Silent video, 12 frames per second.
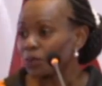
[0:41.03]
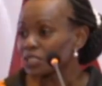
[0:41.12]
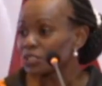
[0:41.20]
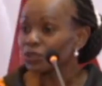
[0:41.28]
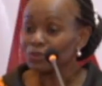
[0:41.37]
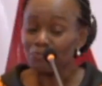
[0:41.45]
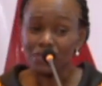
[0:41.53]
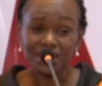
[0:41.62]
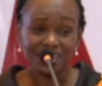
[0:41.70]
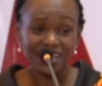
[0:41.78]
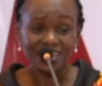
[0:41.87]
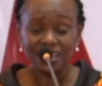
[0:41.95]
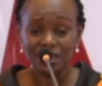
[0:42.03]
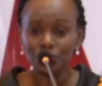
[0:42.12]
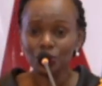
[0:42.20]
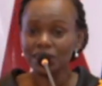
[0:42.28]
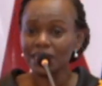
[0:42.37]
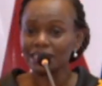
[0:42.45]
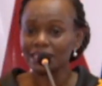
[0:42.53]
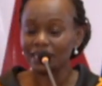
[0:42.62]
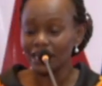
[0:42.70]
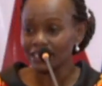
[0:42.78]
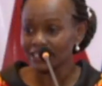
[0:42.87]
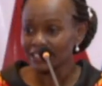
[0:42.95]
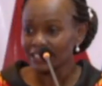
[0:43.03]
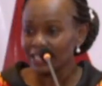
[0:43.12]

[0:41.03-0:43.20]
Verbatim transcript: economic growth and development.